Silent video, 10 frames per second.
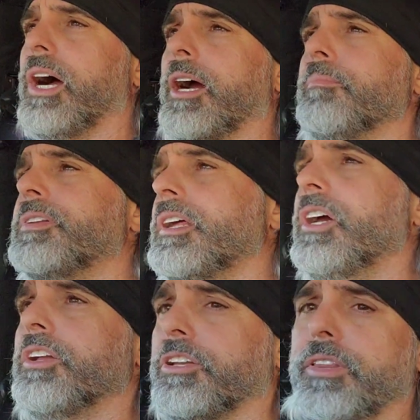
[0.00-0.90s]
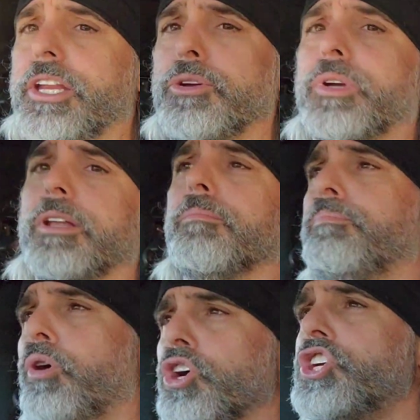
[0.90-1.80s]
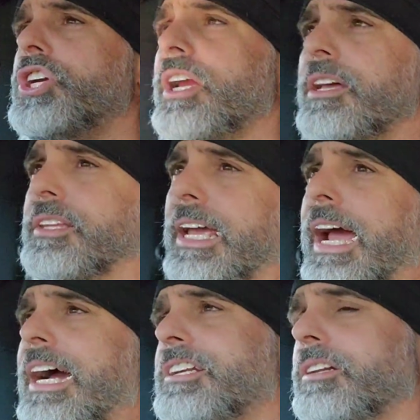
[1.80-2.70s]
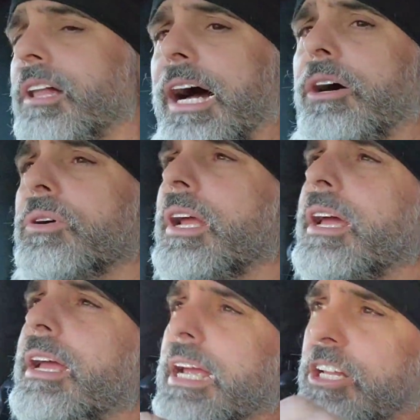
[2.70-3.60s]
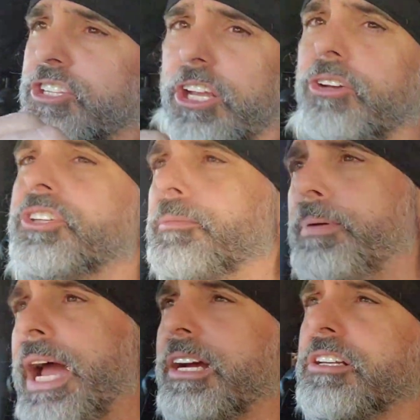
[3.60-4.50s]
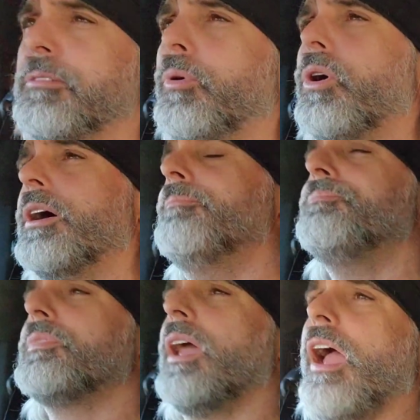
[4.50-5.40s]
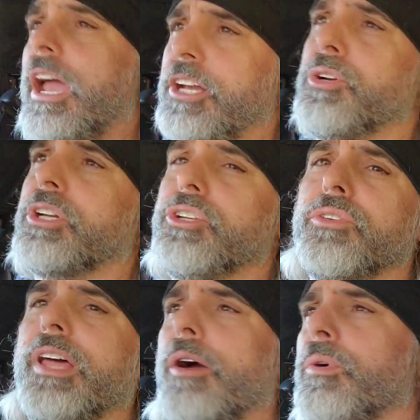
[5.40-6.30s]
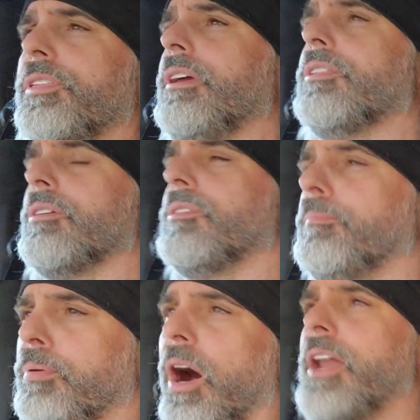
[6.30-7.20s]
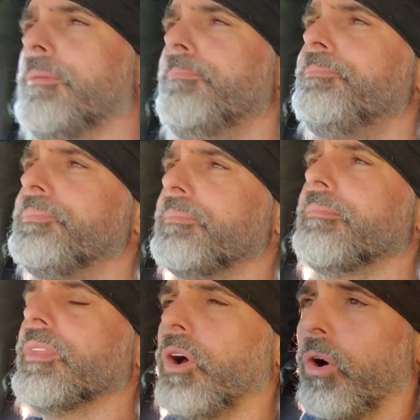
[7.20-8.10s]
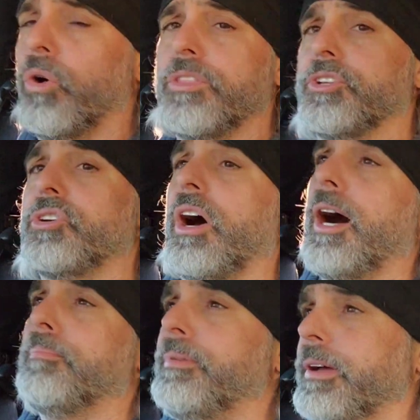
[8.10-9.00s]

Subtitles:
arms, so that you can push the axle out and tilt it back some more, and you can do that with either the bottom or the top,